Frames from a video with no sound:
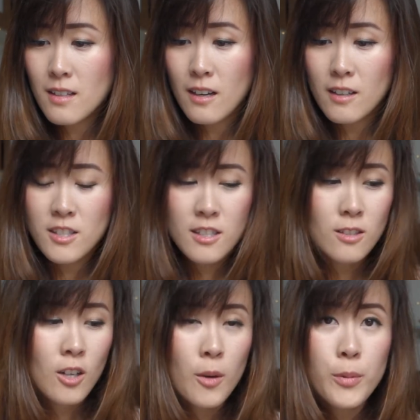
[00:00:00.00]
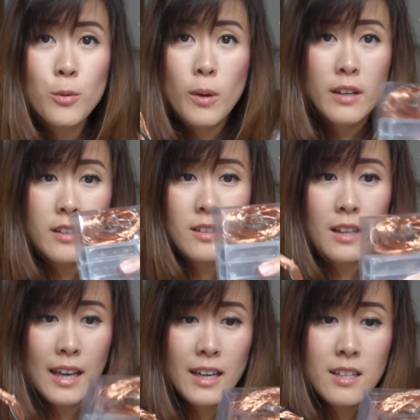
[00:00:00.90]
are just copper
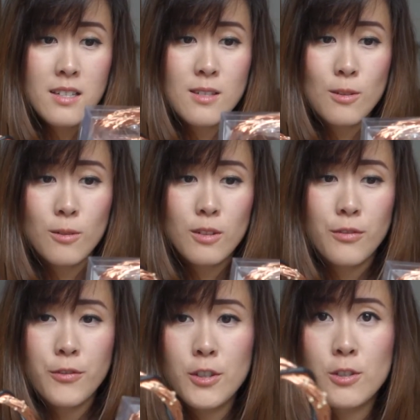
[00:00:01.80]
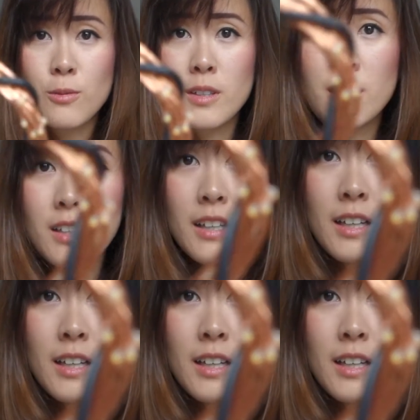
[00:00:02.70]
wired lights. So the first one,